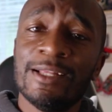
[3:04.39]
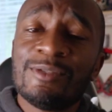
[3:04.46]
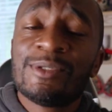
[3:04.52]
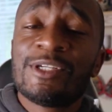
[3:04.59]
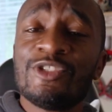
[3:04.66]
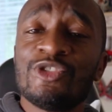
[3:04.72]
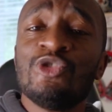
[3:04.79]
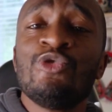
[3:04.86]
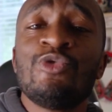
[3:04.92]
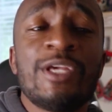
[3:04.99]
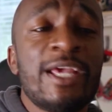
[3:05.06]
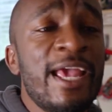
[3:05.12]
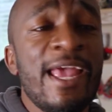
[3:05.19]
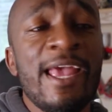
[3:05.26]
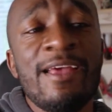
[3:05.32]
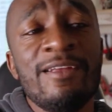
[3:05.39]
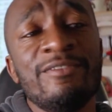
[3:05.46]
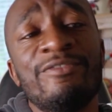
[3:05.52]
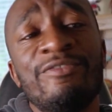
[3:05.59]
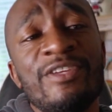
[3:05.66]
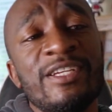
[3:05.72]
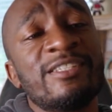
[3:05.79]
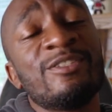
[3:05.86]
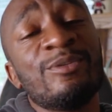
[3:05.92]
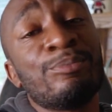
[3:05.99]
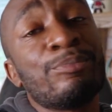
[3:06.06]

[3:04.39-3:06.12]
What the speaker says: That's because you can't fix the